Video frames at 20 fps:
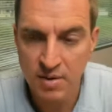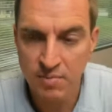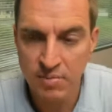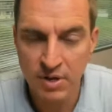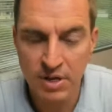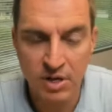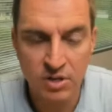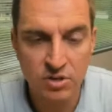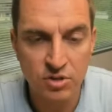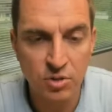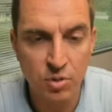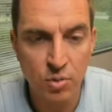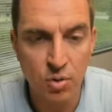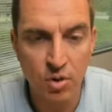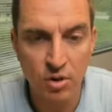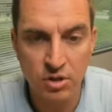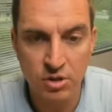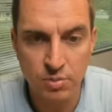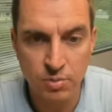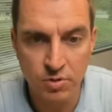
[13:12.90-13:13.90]
because the
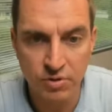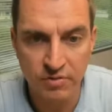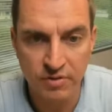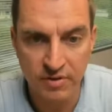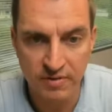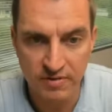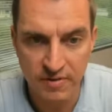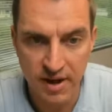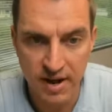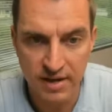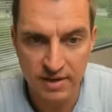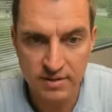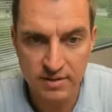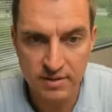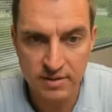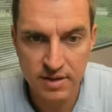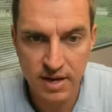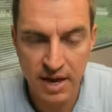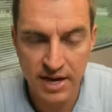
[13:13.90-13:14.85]
world's moving fast.